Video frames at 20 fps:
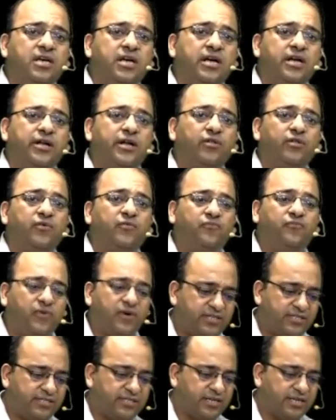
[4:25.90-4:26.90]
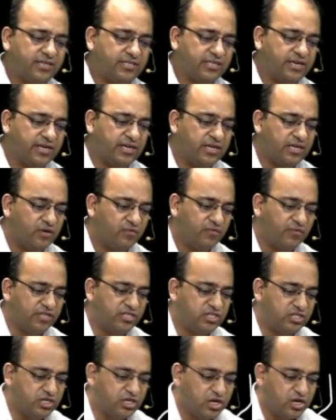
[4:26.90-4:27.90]
Now, the first surgery
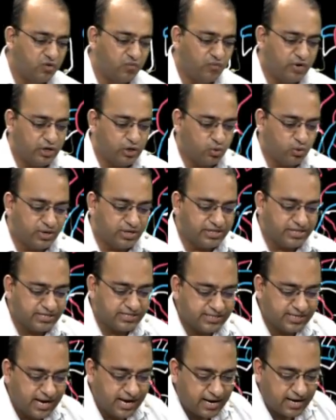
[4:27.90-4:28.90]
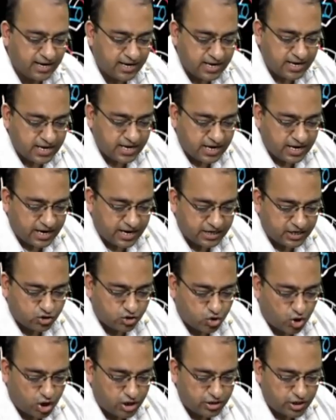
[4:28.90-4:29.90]
which we do in this child, it's
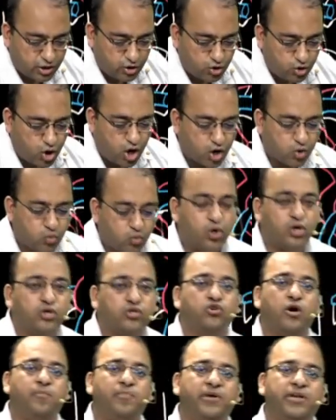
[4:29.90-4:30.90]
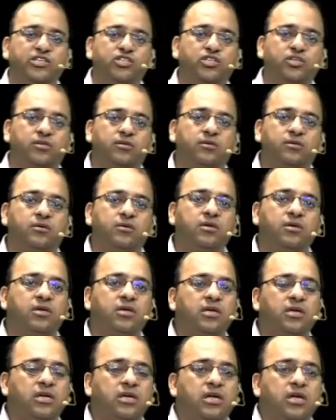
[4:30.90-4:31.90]
called the Norwood's operation.
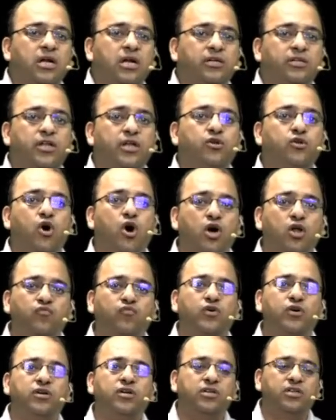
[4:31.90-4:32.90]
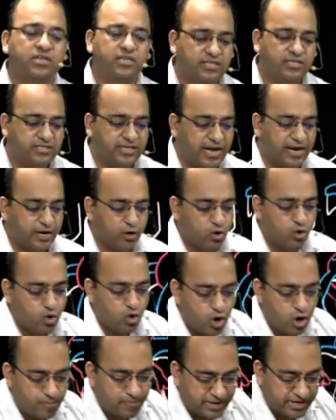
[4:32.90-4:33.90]
The Norwood Sano
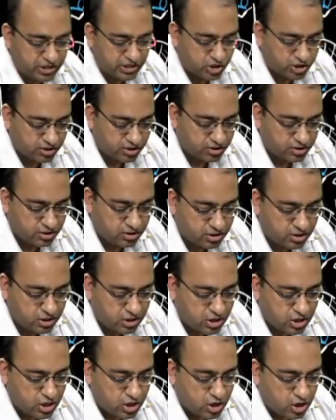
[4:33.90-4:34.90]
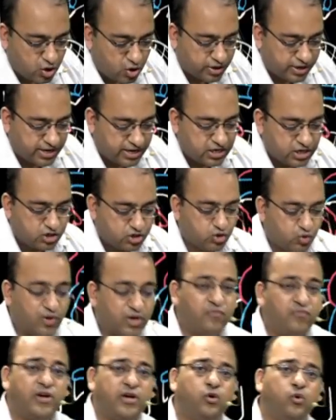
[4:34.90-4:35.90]
operation. Okay, so
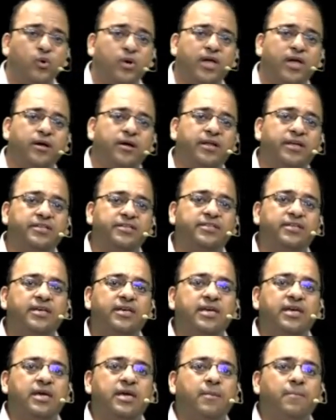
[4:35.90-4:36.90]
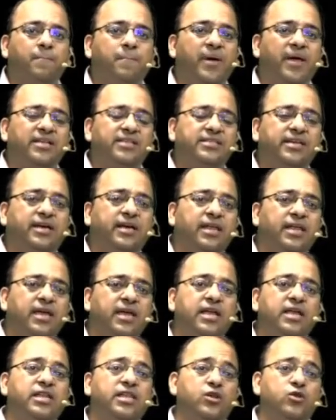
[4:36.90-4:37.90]
what we do here is basically
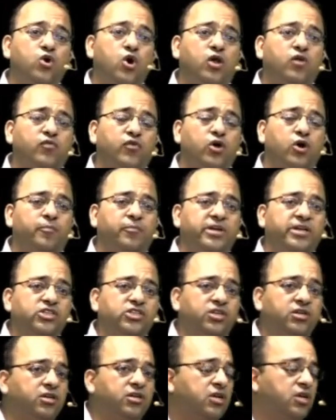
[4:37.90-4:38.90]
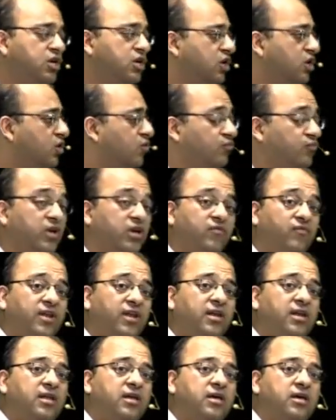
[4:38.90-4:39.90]
in the Norwood operation, we will,